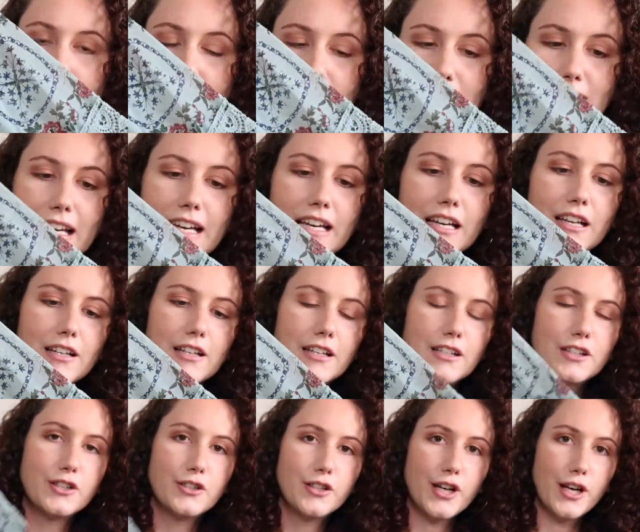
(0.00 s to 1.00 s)
It's like a
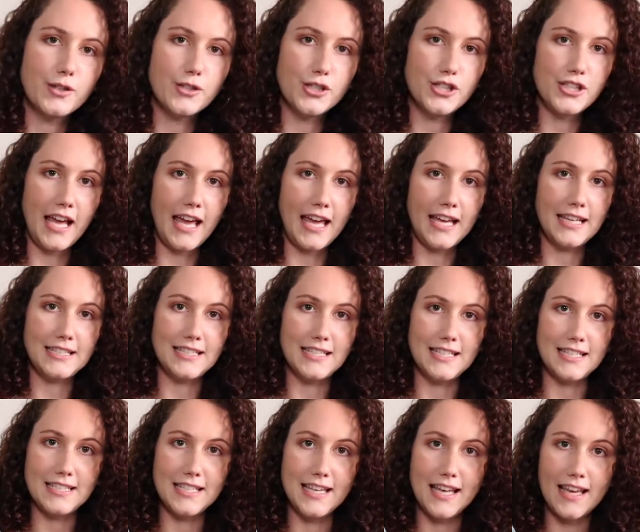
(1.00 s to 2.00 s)
crochet
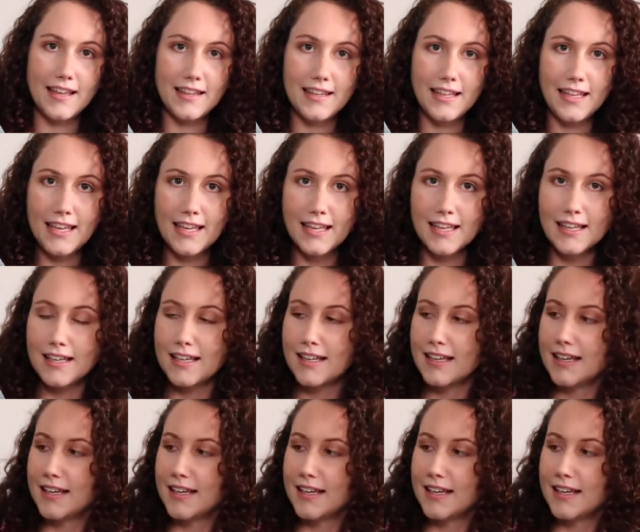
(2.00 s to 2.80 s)
detailing.